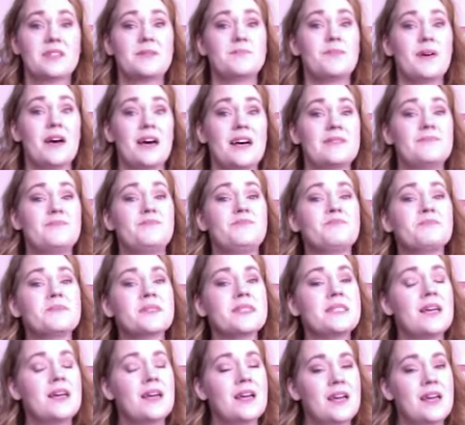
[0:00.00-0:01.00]
But
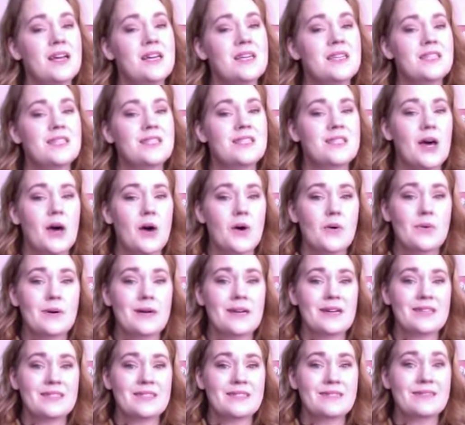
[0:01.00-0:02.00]
so
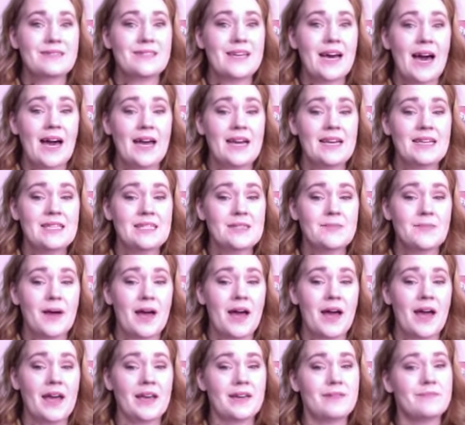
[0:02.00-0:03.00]
that is
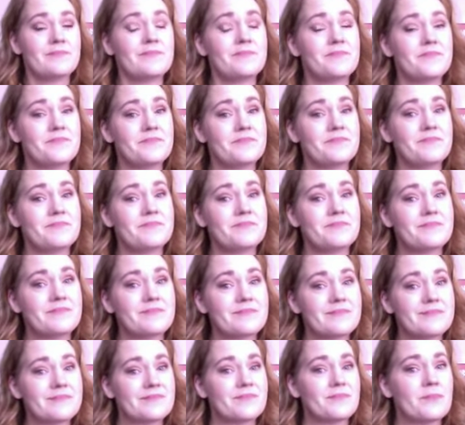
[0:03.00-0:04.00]
my
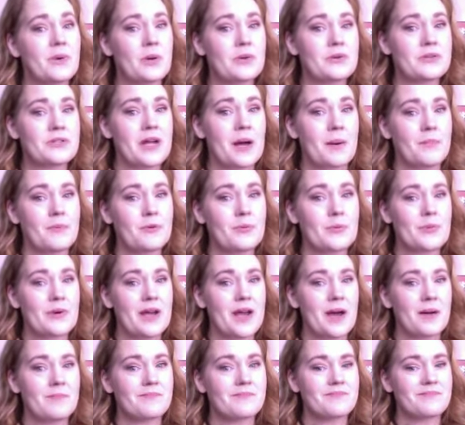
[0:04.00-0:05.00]
post-op
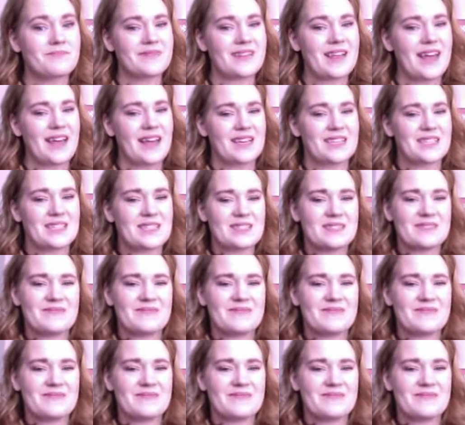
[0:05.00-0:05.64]
wrap. Thanks.